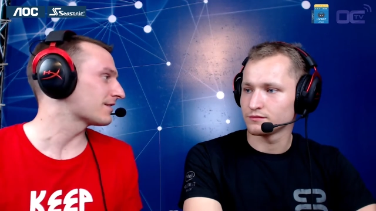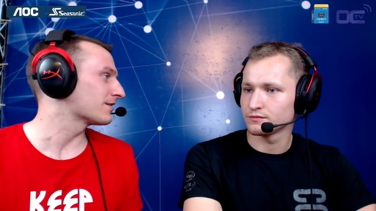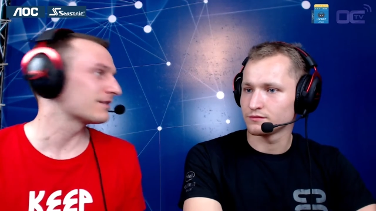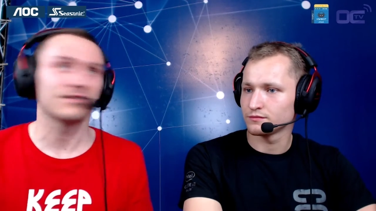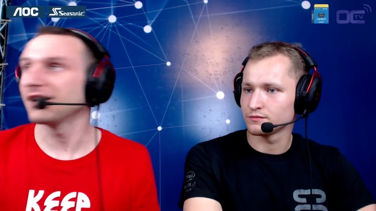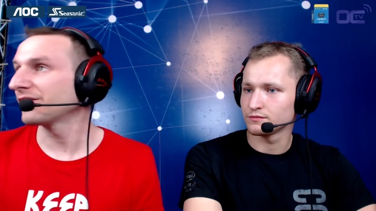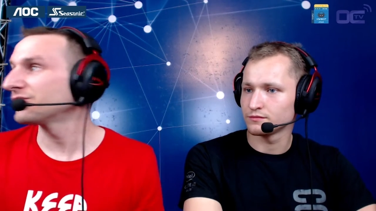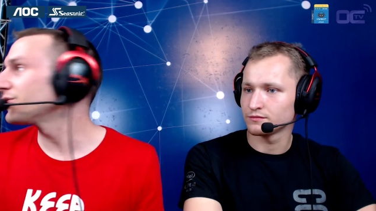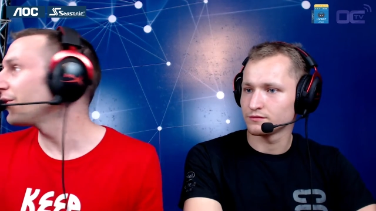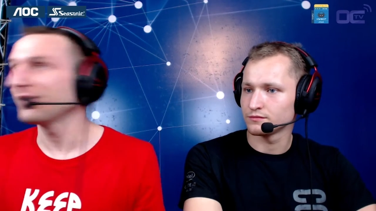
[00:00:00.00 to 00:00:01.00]
Speaker 1: it's like a like a
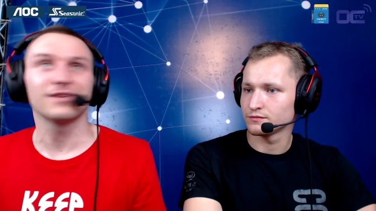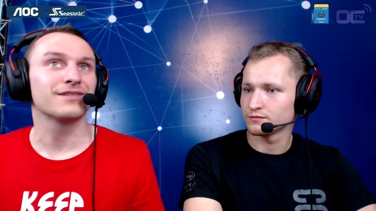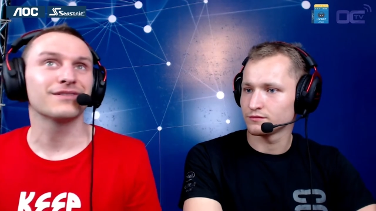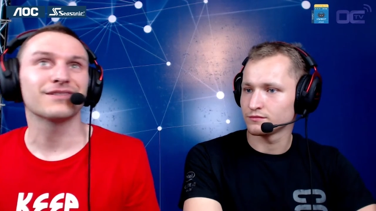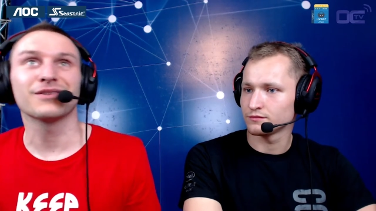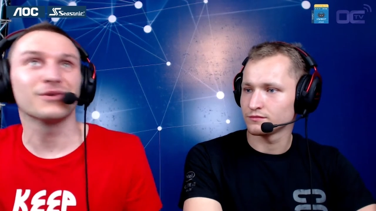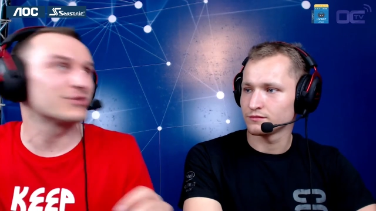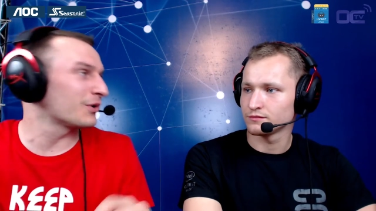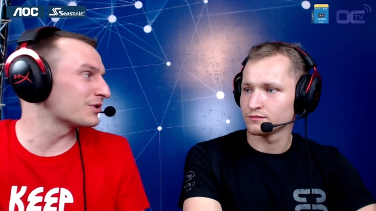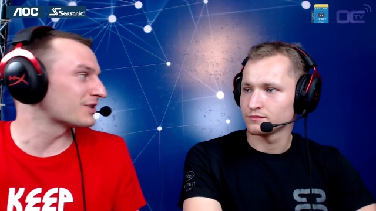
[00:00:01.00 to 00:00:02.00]
toy you know a
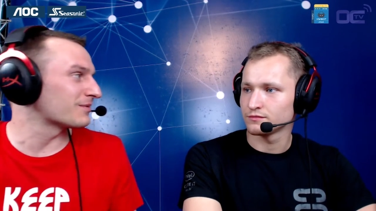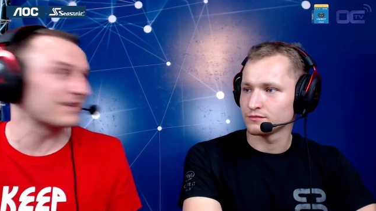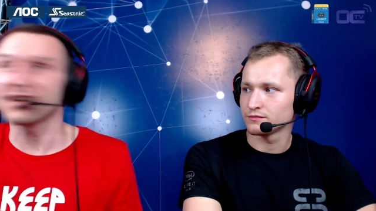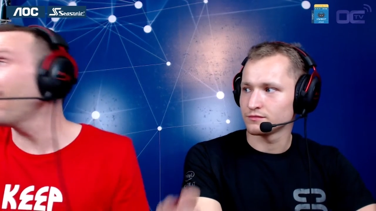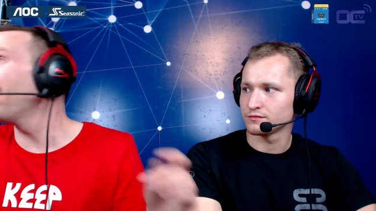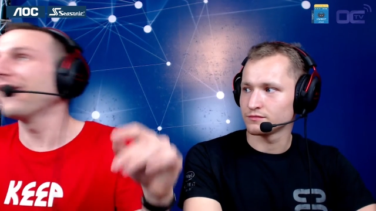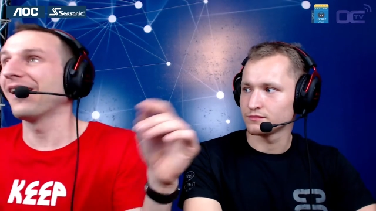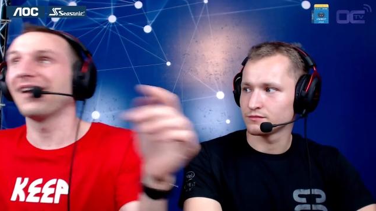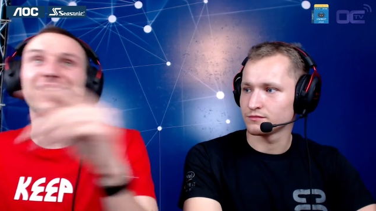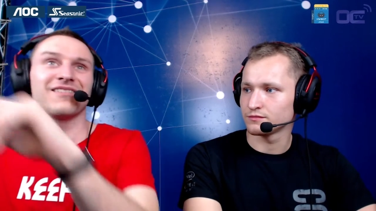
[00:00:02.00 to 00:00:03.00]
toy shop they say oh
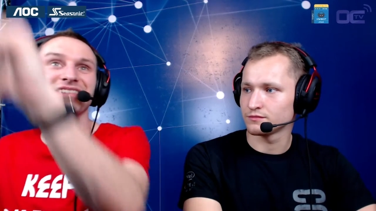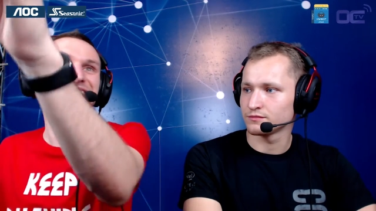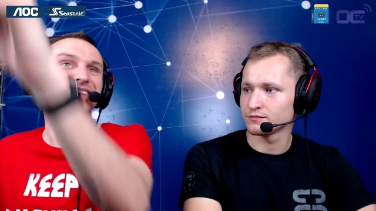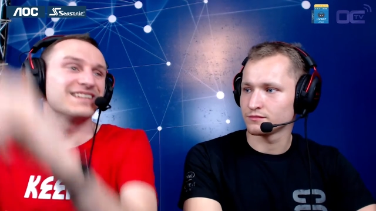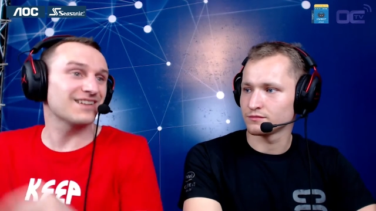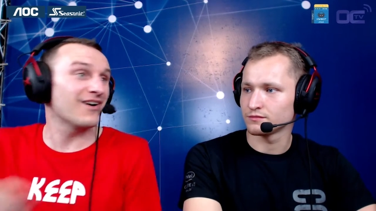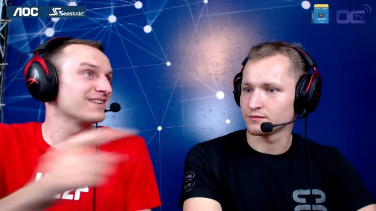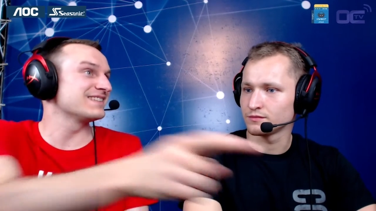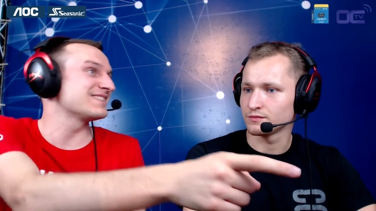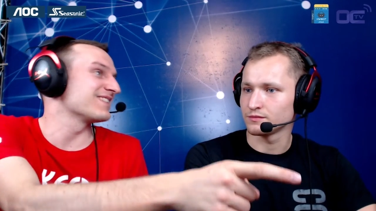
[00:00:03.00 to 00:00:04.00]
i haven't seen this
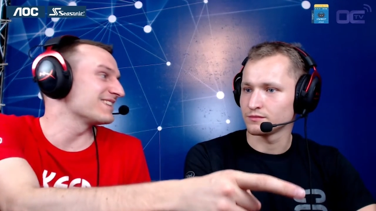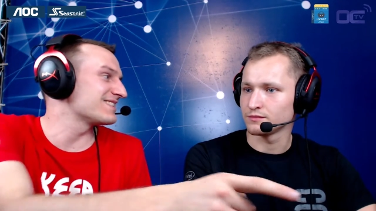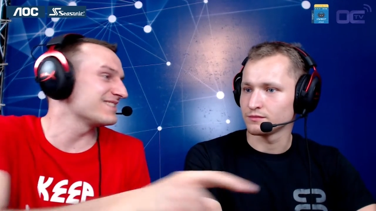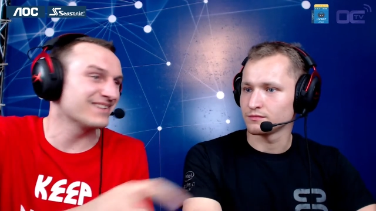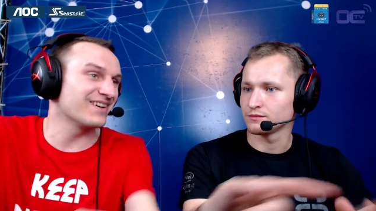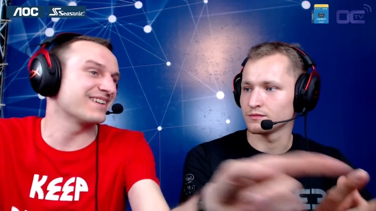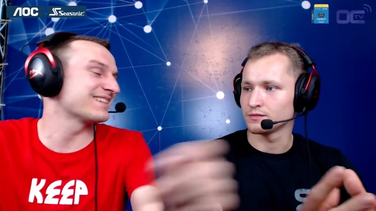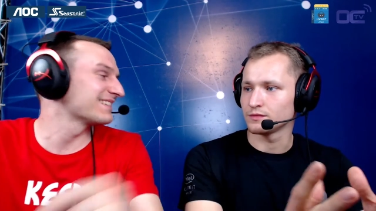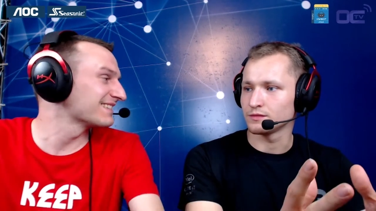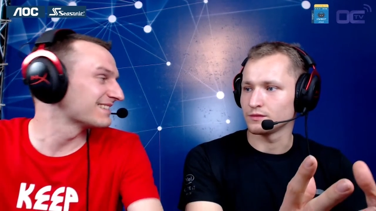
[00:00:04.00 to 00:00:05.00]
oh this one is new
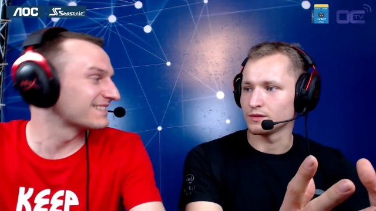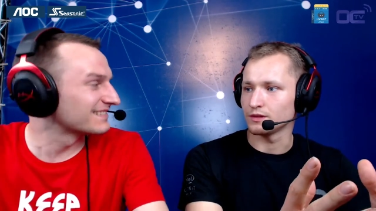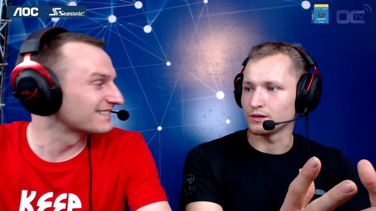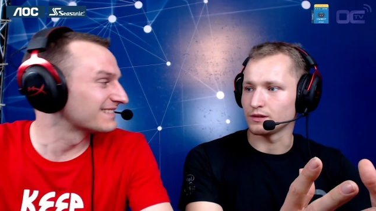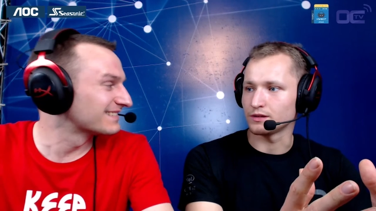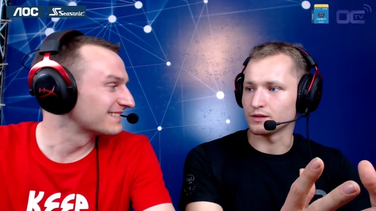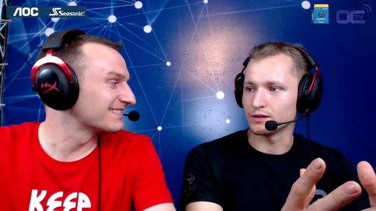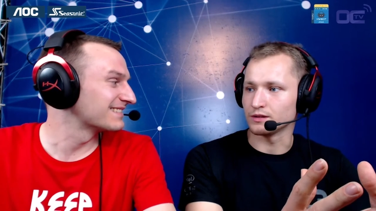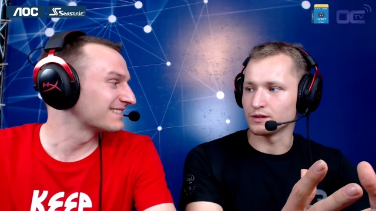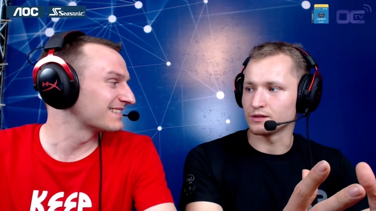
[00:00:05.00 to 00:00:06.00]

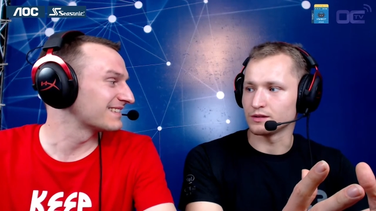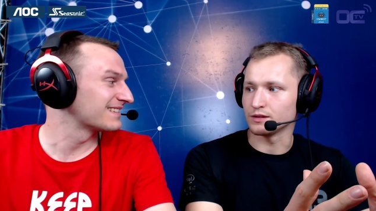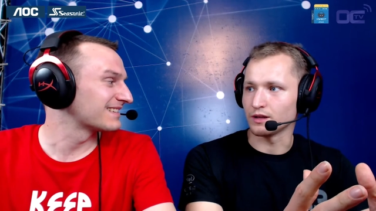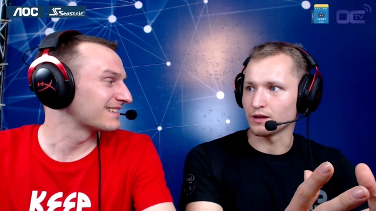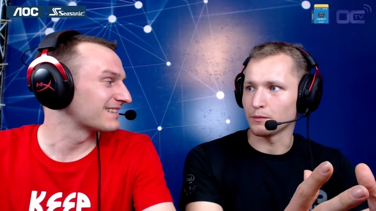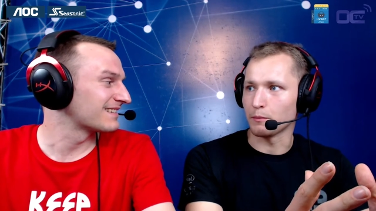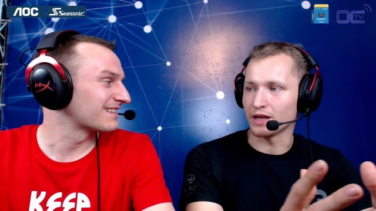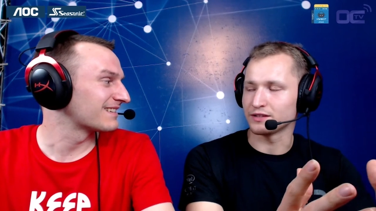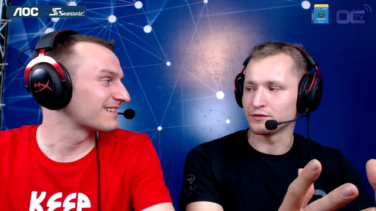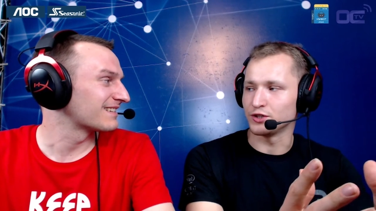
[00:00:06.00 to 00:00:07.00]
Speaker 2: so it's a like,
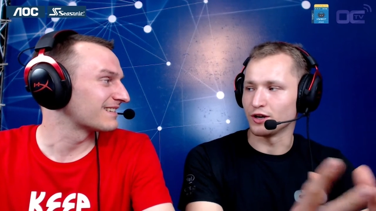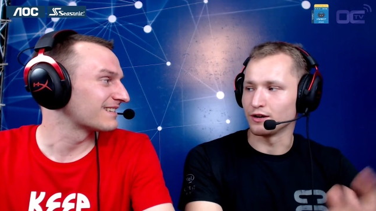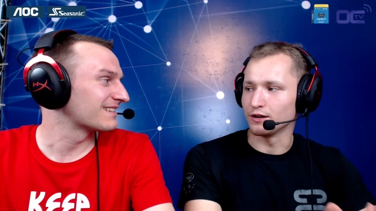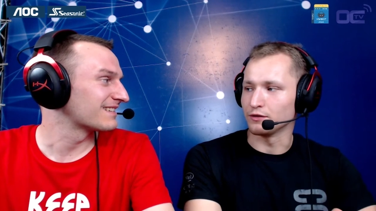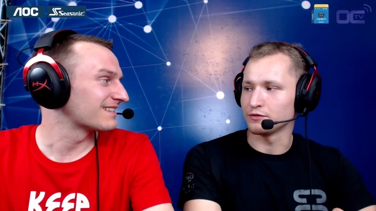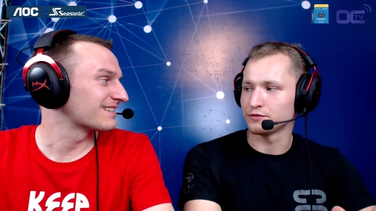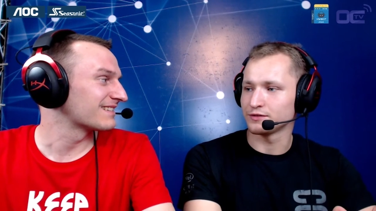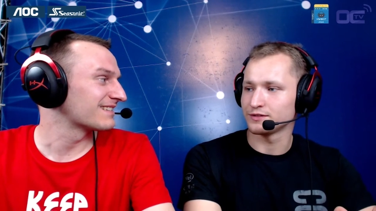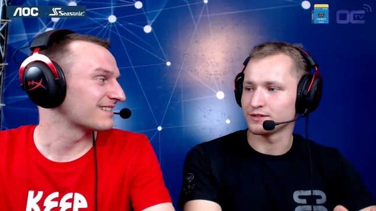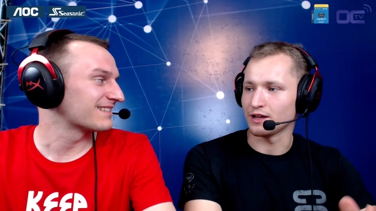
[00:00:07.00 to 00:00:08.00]
massive jungle of
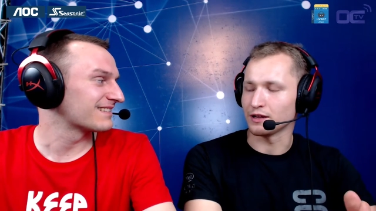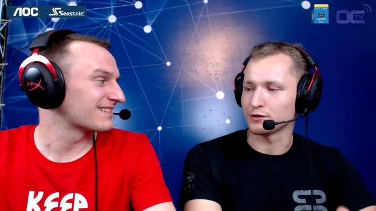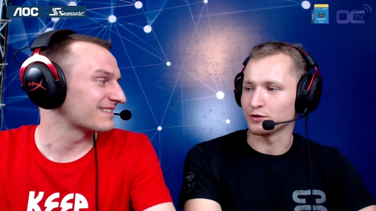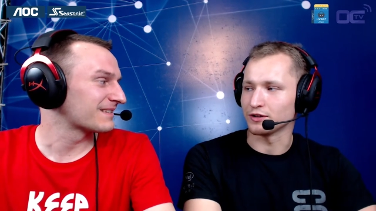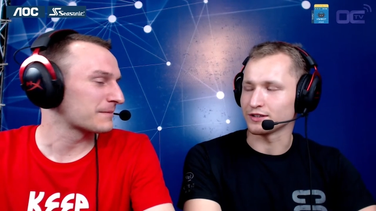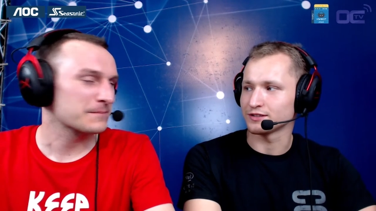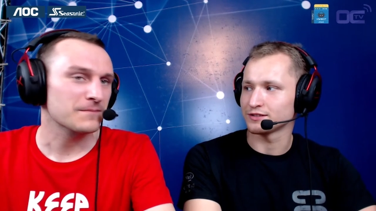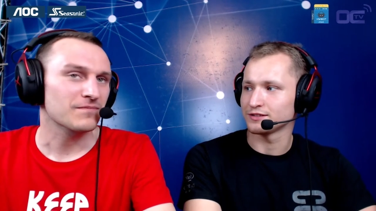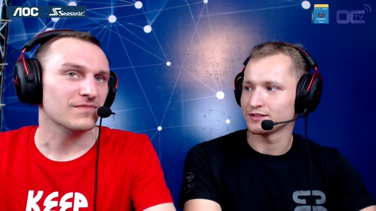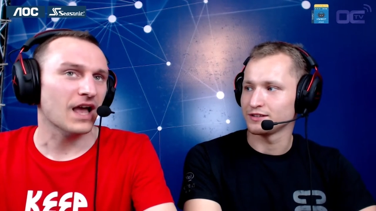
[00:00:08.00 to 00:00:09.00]

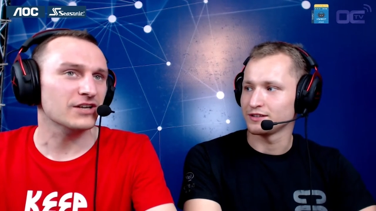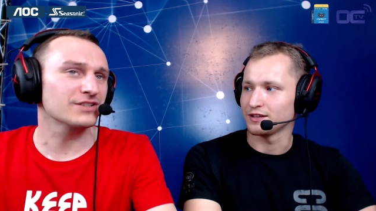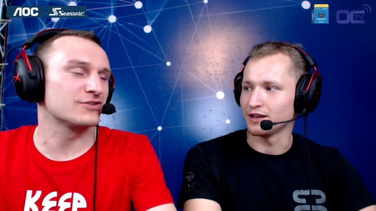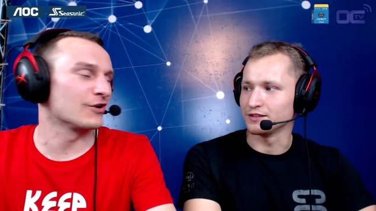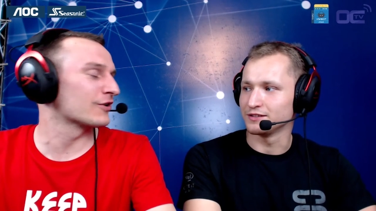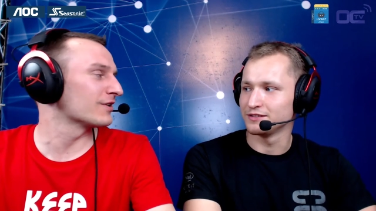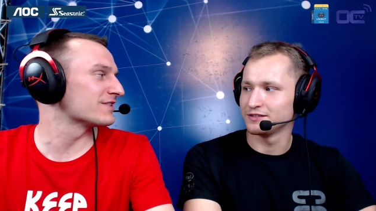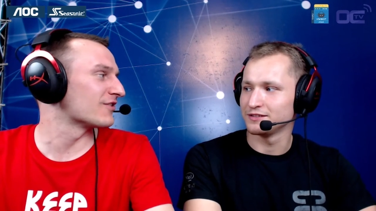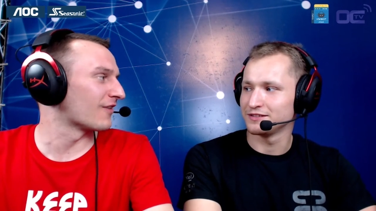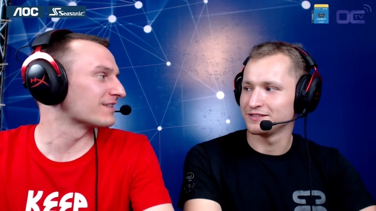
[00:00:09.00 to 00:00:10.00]
electronics
Speaker 1: actually jungle
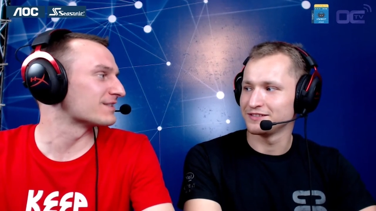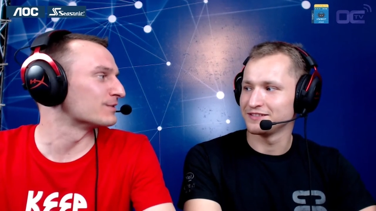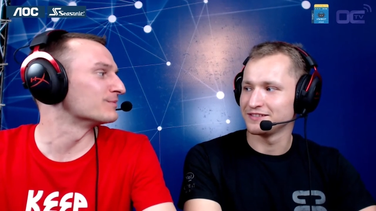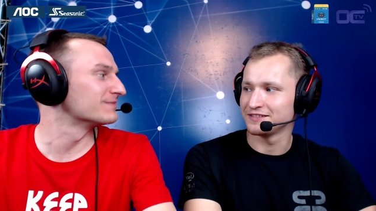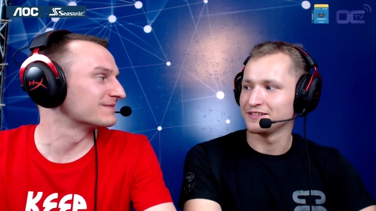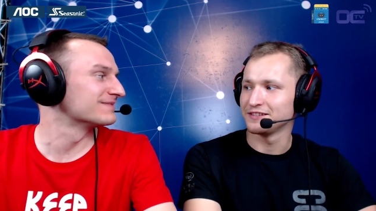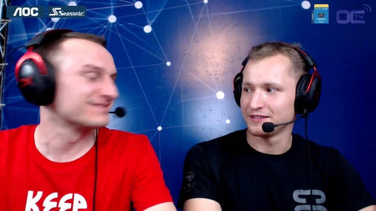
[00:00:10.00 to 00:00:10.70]
is the right term